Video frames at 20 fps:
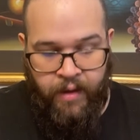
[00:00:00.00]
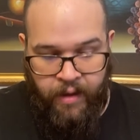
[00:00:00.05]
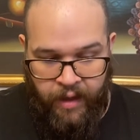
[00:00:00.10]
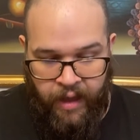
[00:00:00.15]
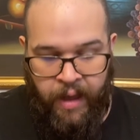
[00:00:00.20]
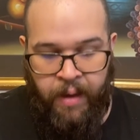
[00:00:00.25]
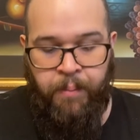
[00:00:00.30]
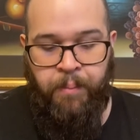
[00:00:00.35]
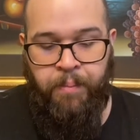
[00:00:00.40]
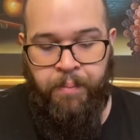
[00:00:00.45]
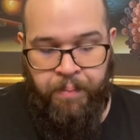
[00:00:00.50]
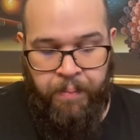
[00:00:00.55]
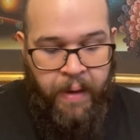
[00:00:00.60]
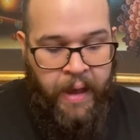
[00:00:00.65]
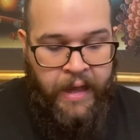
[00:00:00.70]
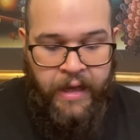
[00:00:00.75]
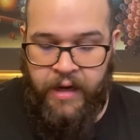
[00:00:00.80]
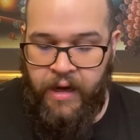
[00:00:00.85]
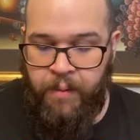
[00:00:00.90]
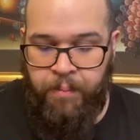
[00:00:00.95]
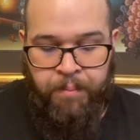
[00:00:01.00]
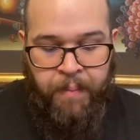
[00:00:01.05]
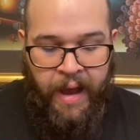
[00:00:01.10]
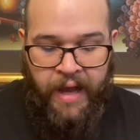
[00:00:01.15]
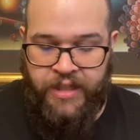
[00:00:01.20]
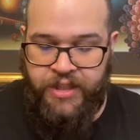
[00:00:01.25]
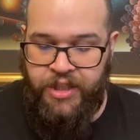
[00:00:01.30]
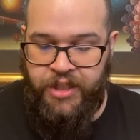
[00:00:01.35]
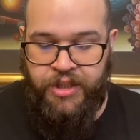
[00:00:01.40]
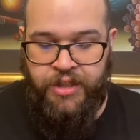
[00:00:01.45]
it
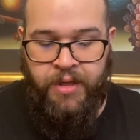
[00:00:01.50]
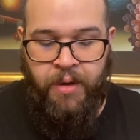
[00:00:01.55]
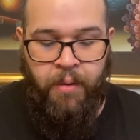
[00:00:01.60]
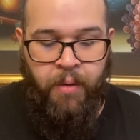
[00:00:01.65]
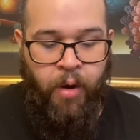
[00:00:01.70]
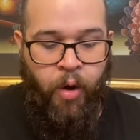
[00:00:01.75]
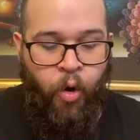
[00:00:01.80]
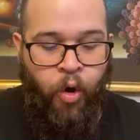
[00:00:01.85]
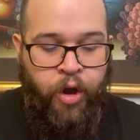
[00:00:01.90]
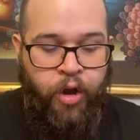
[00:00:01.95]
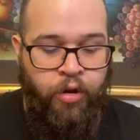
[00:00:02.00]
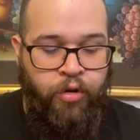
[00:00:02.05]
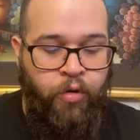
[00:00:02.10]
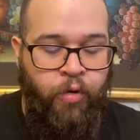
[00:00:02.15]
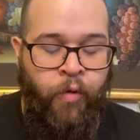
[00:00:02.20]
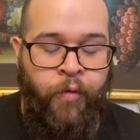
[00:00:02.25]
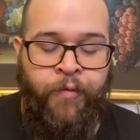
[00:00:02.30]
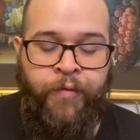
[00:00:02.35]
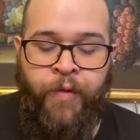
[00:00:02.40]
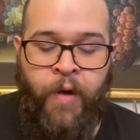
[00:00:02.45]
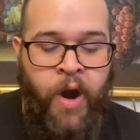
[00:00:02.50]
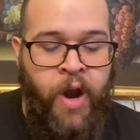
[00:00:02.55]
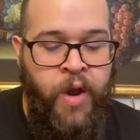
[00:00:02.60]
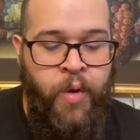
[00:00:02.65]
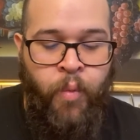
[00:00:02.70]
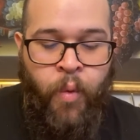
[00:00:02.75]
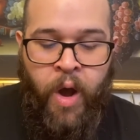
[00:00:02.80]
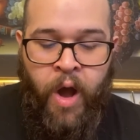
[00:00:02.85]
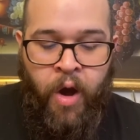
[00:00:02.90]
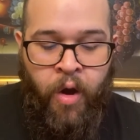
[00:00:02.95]
matches the oil very
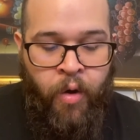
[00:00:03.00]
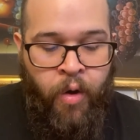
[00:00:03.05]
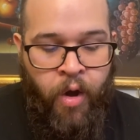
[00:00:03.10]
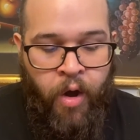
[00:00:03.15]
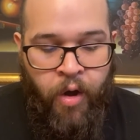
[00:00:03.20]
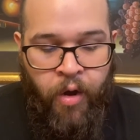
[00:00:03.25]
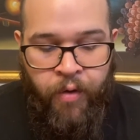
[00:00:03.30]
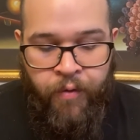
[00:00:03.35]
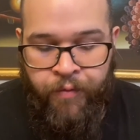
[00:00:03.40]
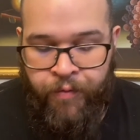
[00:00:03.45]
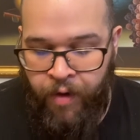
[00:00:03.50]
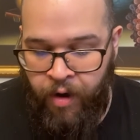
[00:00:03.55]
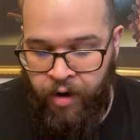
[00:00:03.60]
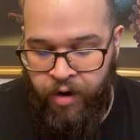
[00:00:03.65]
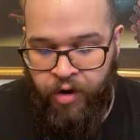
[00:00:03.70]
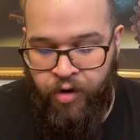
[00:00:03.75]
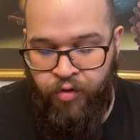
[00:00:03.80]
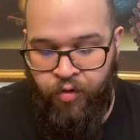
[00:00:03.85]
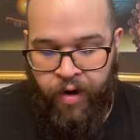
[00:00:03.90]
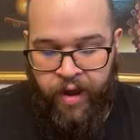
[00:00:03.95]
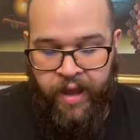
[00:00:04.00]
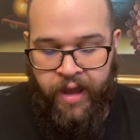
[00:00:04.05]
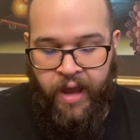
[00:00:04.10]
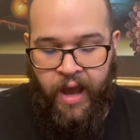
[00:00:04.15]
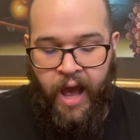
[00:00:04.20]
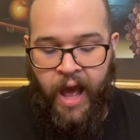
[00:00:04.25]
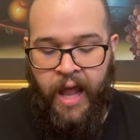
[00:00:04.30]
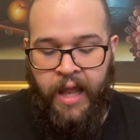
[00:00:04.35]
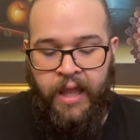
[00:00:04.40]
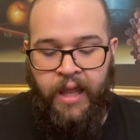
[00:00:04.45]
well. Very
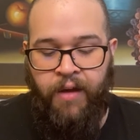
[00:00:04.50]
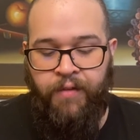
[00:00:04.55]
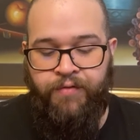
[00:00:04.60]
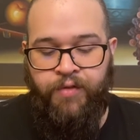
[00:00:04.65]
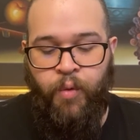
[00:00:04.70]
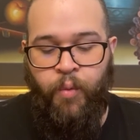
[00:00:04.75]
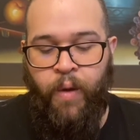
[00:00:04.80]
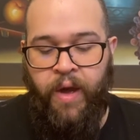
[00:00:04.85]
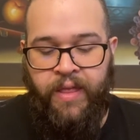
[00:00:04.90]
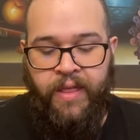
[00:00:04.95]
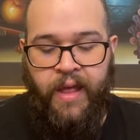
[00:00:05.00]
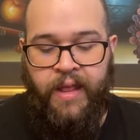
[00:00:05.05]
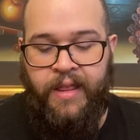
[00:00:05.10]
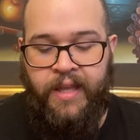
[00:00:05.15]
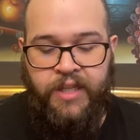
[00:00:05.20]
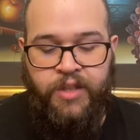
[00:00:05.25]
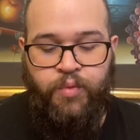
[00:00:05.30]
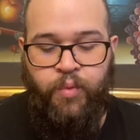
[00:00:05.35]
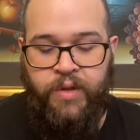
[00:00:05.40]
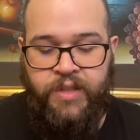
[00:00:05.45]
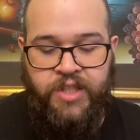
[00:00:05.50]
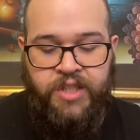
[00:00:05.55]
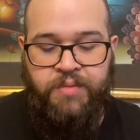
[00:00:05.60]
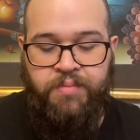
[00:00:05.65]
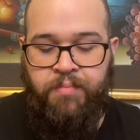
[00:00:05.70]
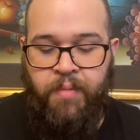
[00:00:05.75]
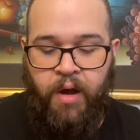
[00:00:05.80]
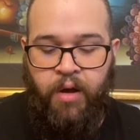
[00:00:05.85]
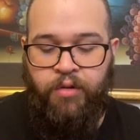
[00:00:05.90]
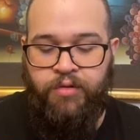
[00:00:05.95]
great. I love the way that this one
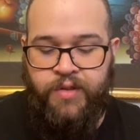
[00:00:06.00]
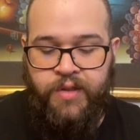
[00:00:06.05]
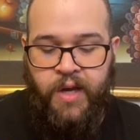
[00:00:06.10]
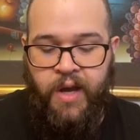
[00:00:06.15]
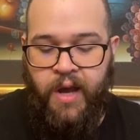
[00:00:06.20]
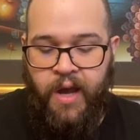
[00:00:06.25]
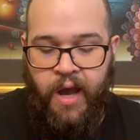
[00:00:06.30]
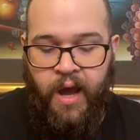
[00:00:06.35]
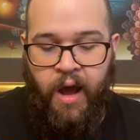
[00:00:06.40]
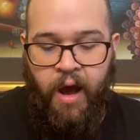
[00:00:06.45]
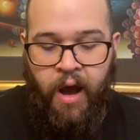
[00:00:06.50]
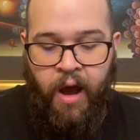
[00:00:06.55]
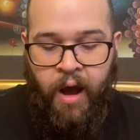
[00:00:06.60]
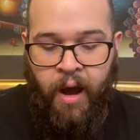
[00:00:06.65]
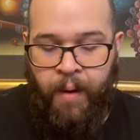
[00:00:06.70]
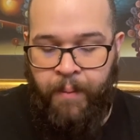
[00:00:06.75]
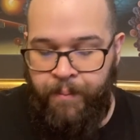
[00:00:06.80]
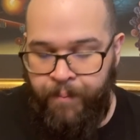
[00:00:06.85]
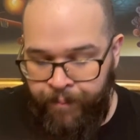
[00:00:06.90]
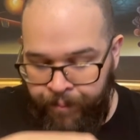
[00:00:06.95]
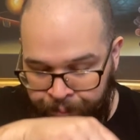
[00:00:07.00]
smells. I'm